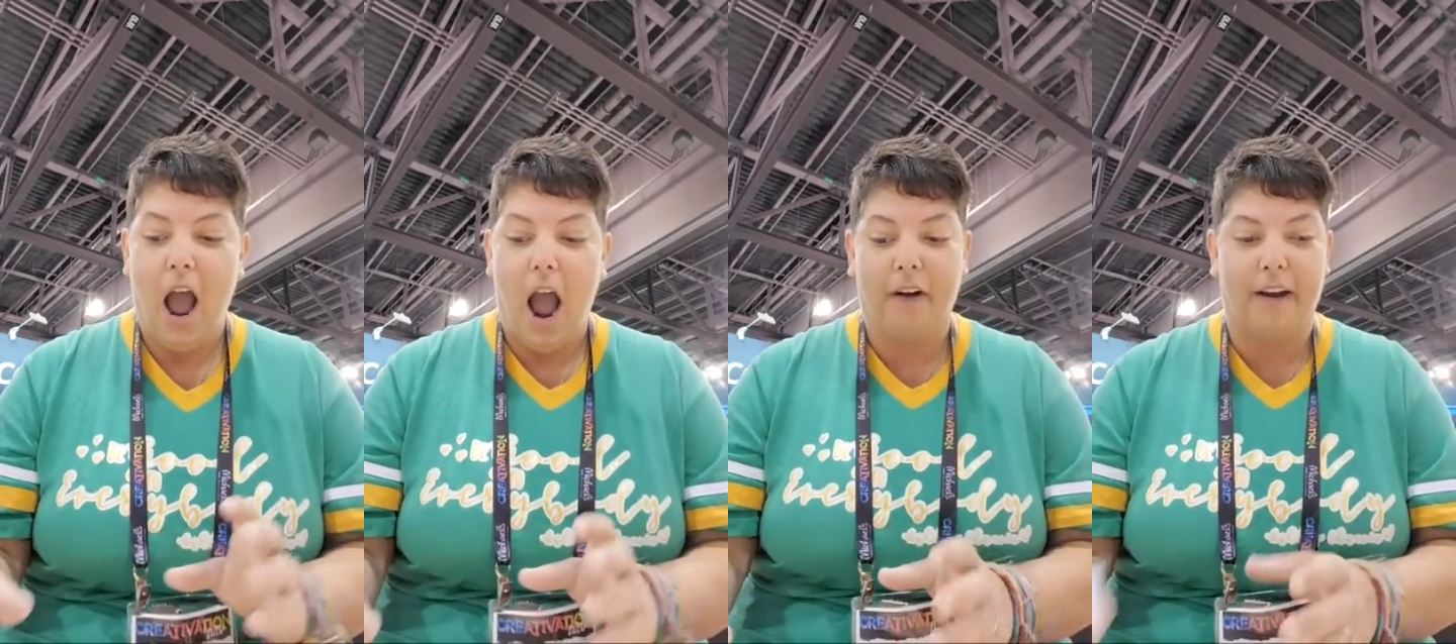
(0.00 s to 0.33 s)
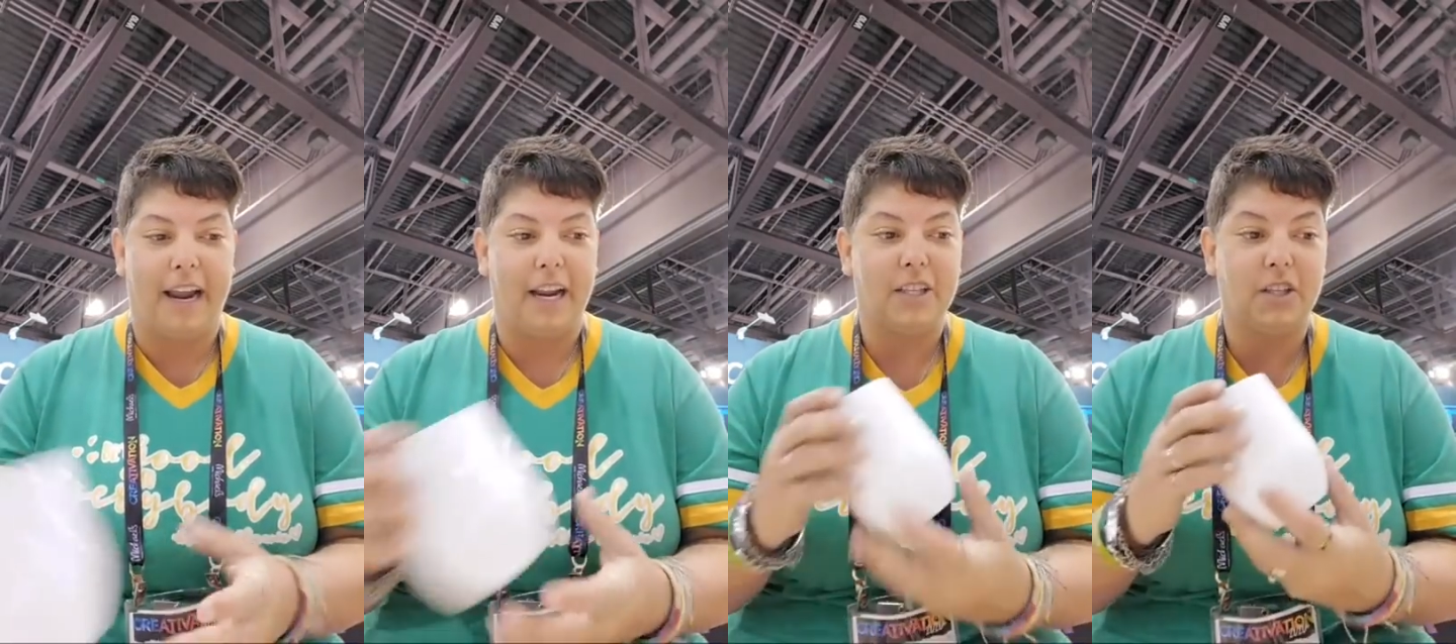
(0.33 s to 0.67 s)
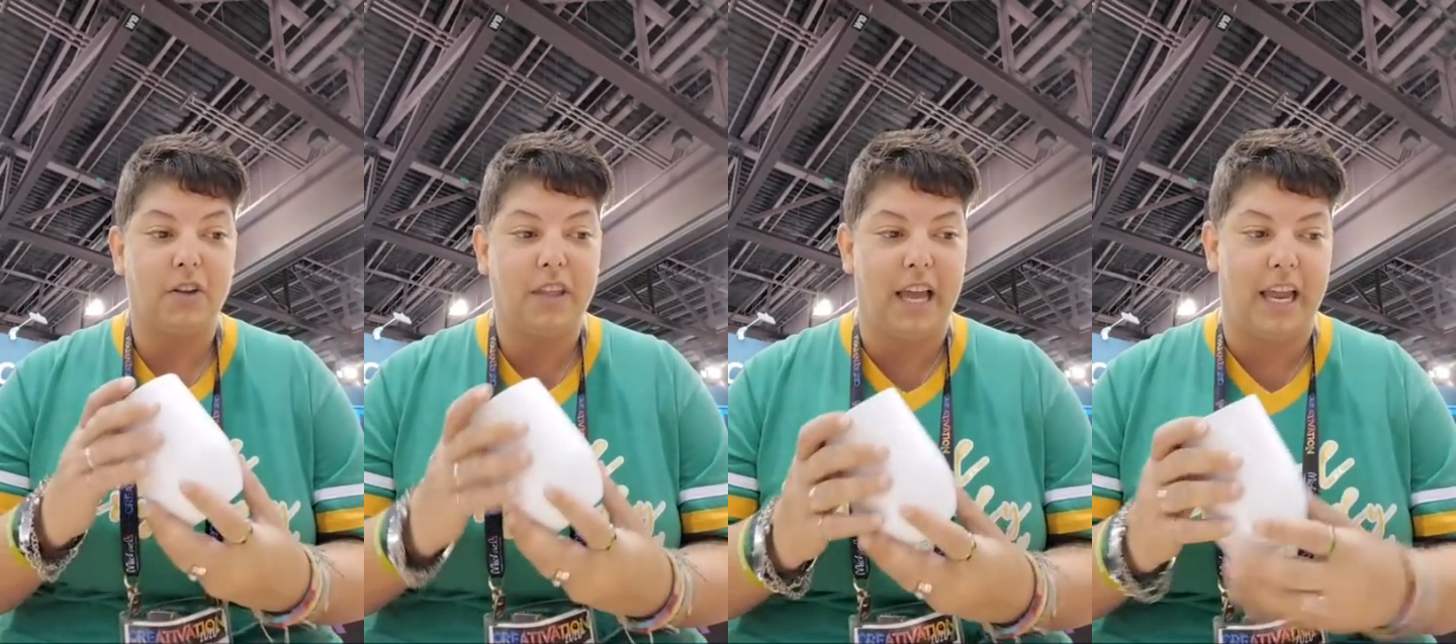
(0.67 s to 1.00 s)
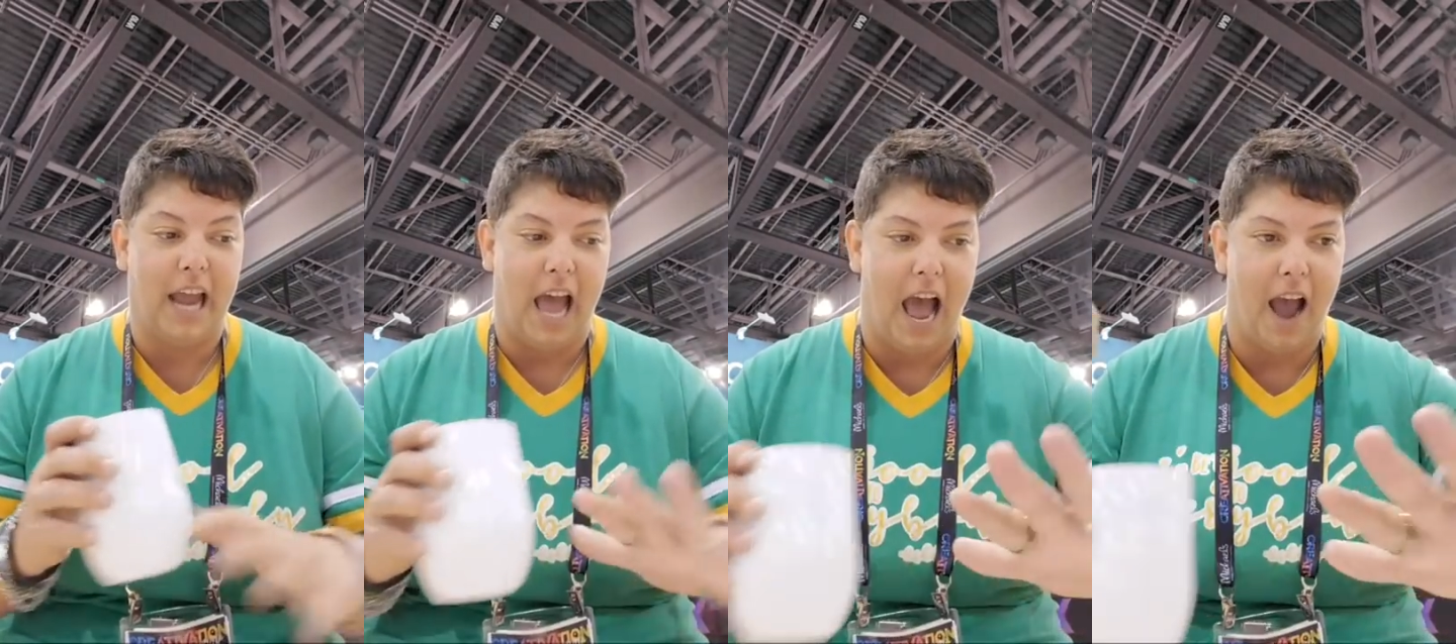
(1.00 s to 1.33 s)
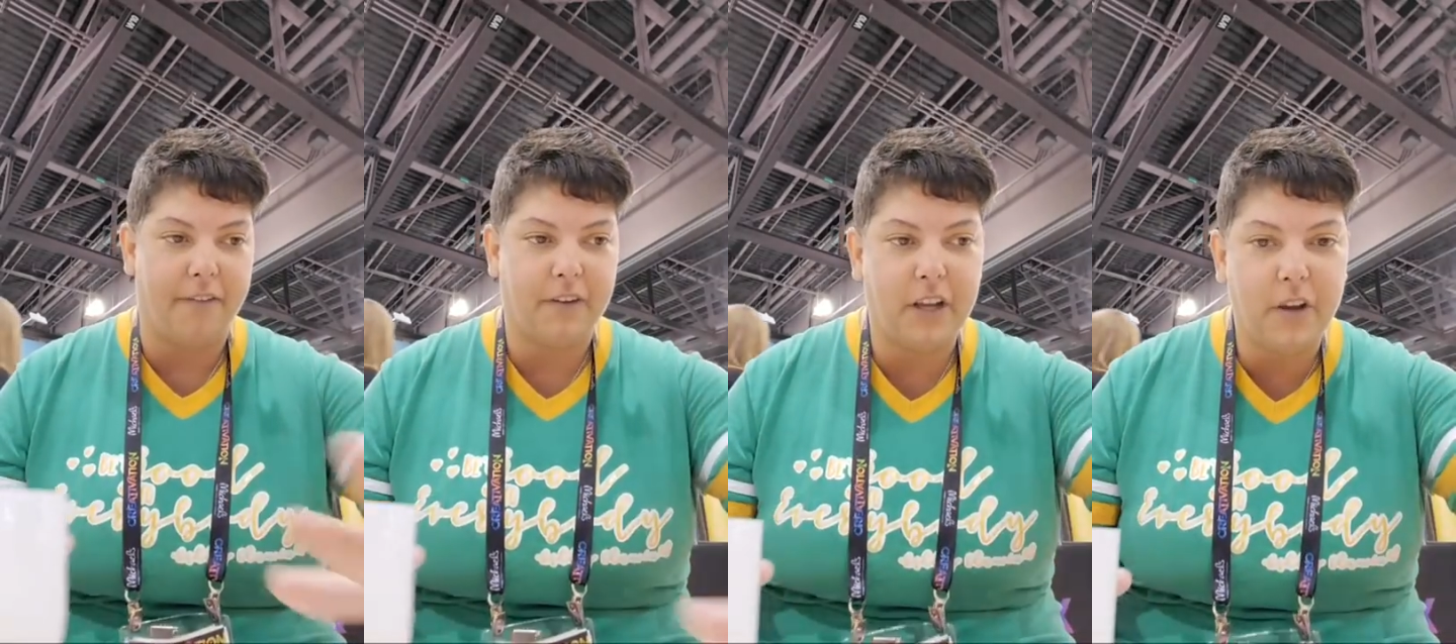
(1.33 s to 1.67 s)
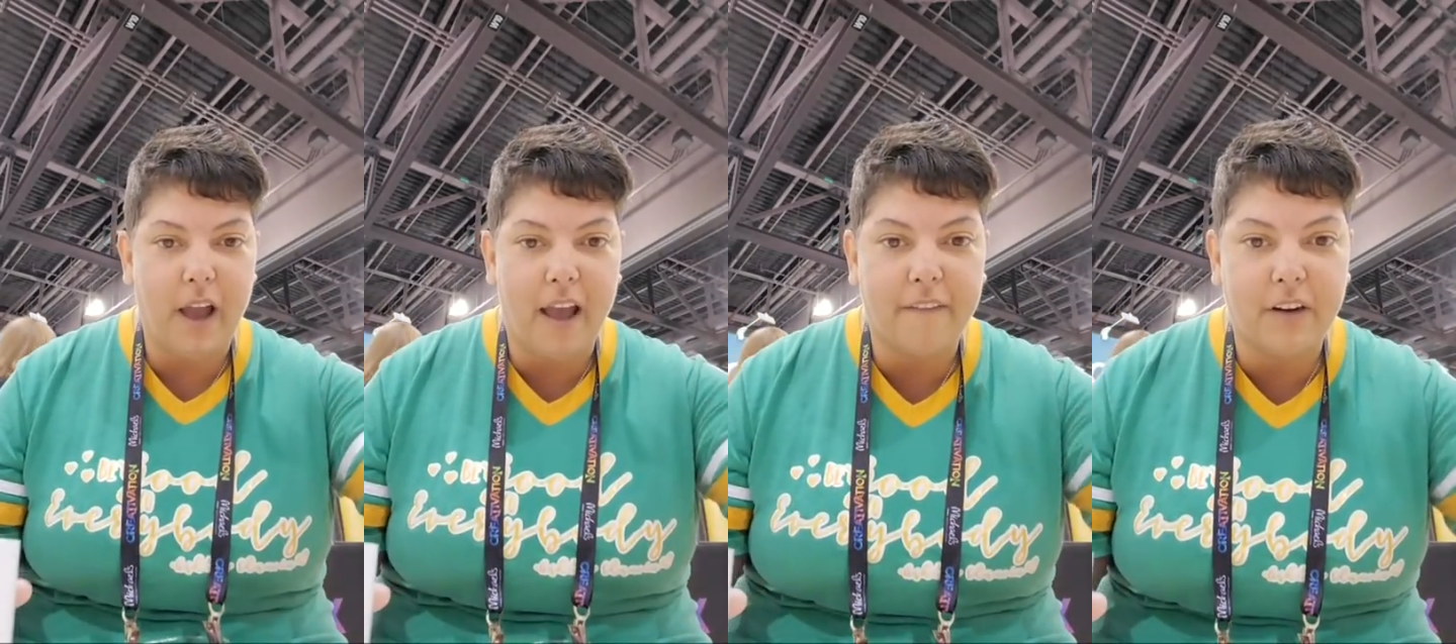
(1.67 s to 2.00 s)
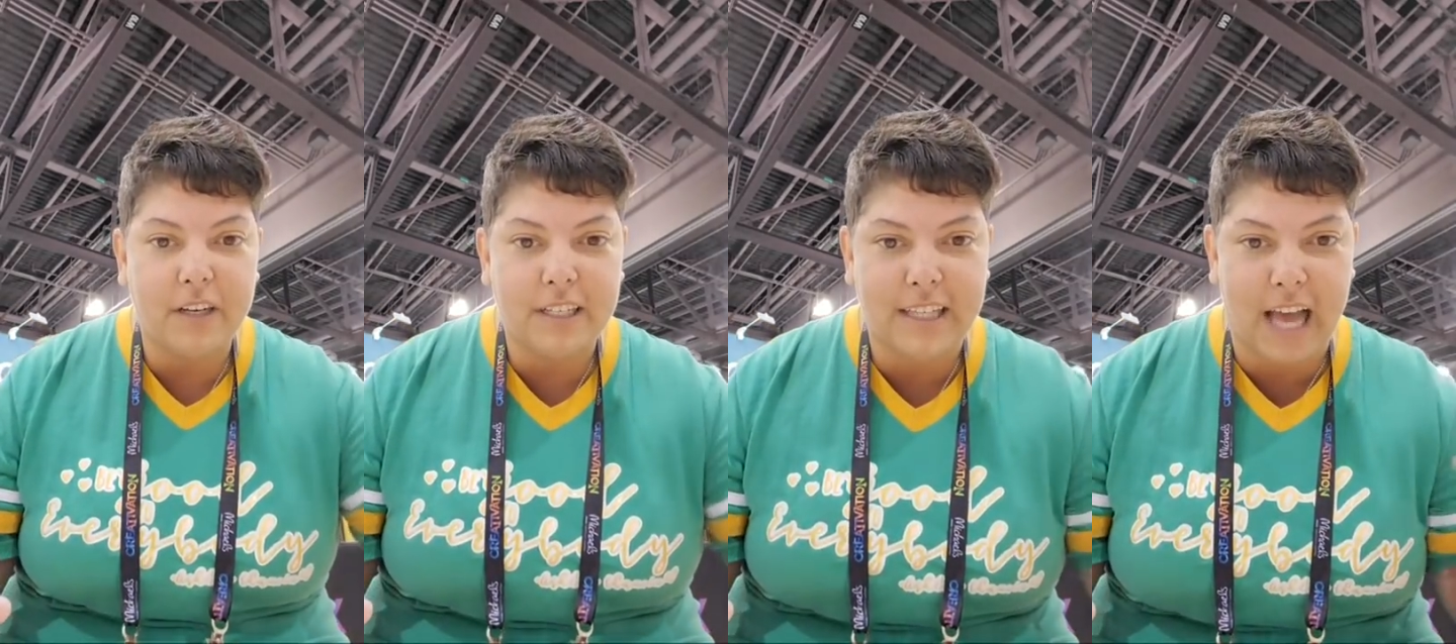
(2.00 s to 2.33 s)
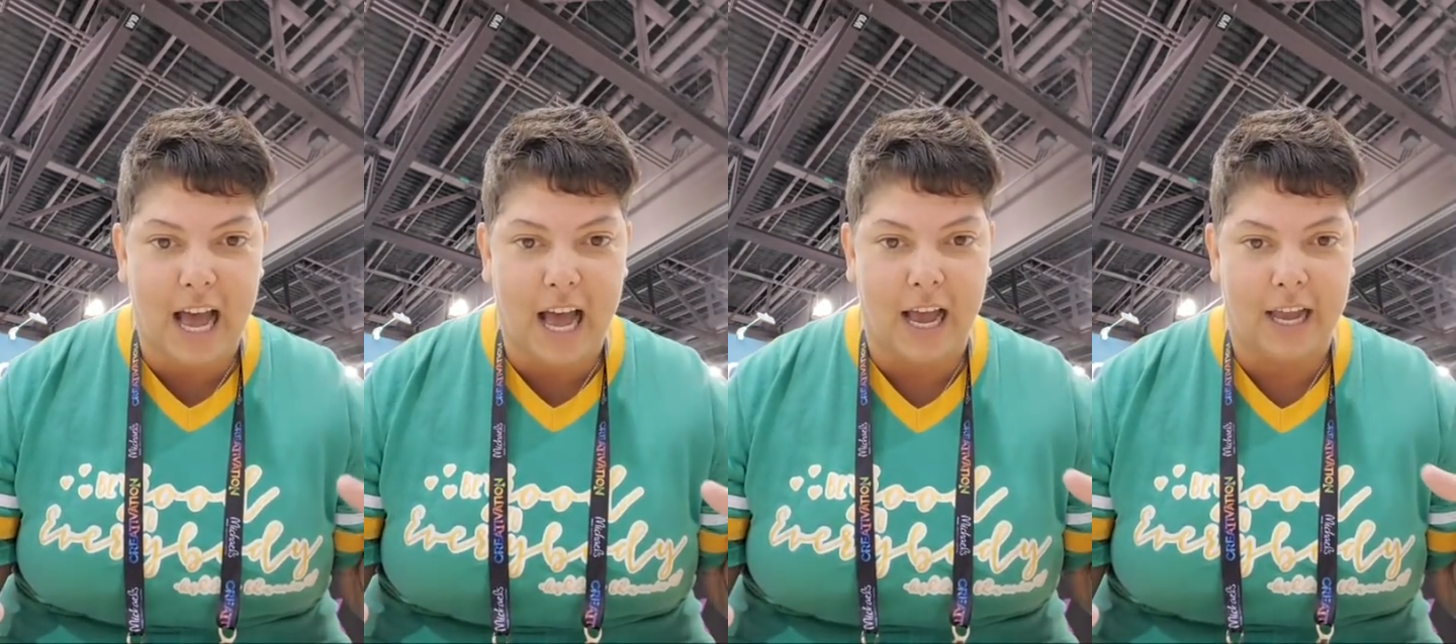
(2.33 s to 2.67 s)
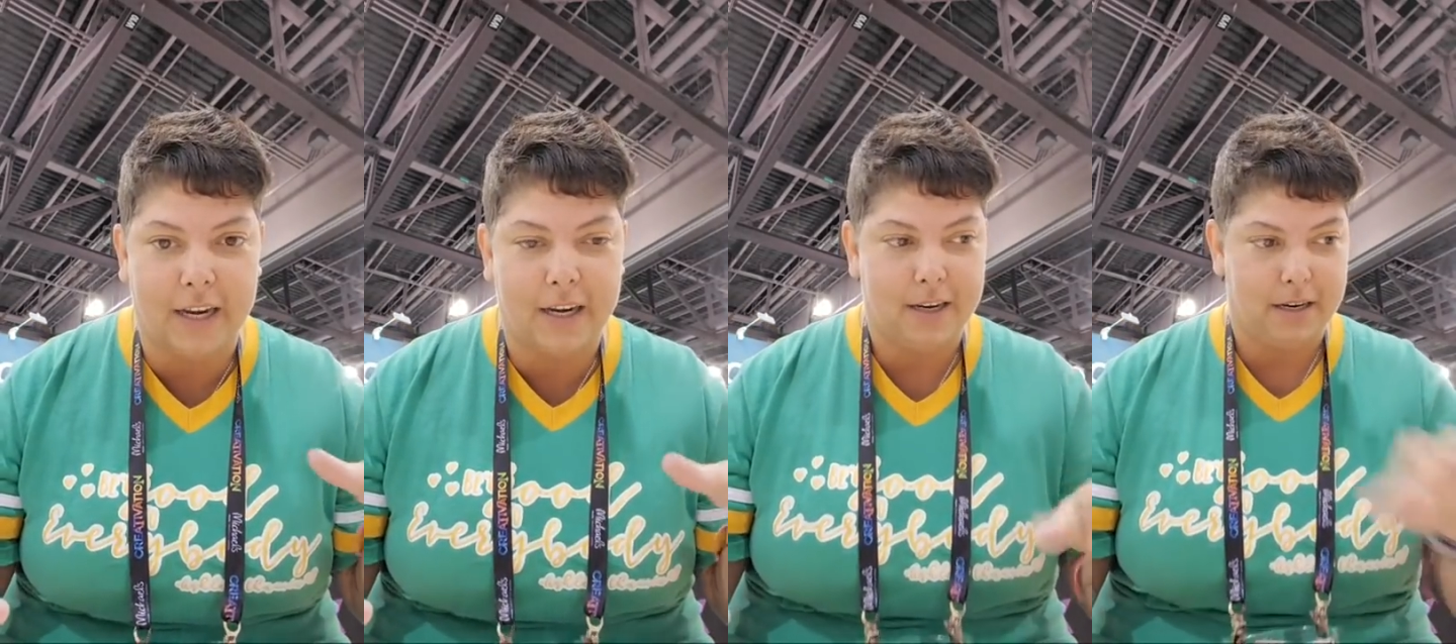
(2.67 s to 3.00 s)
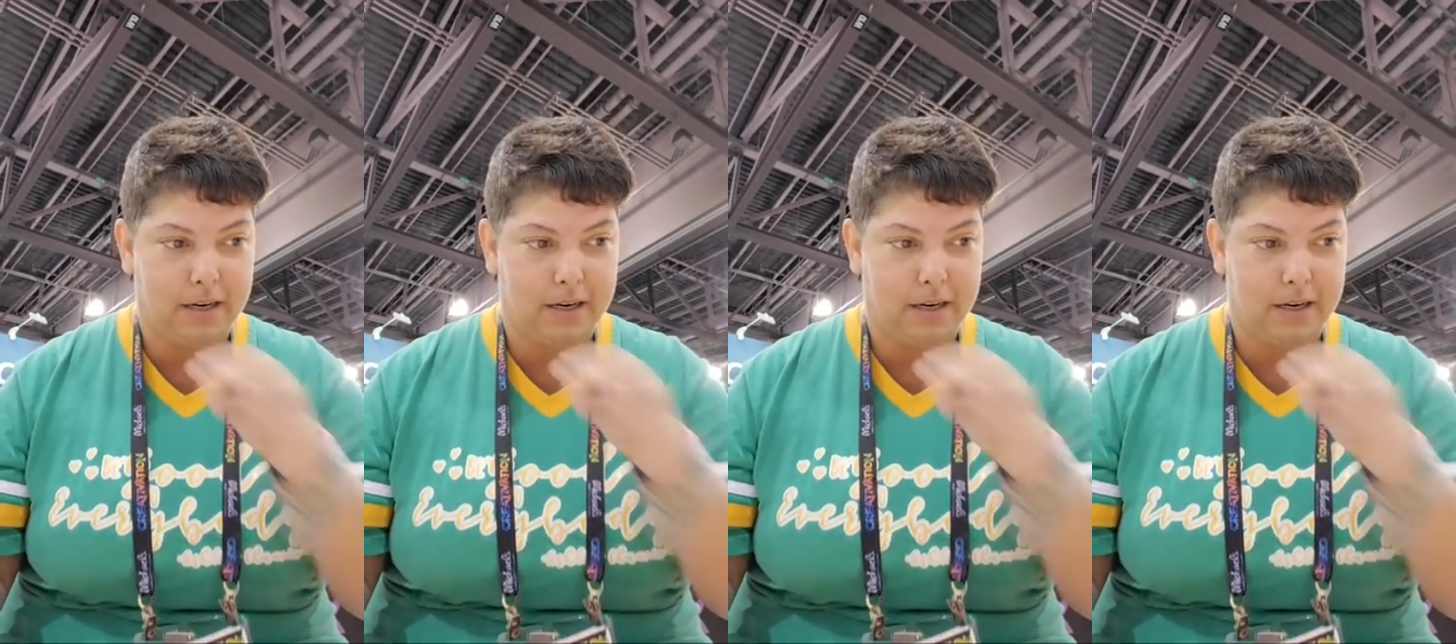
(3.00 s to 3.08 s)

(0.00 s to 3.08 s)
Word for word: All right, so then after you have your design,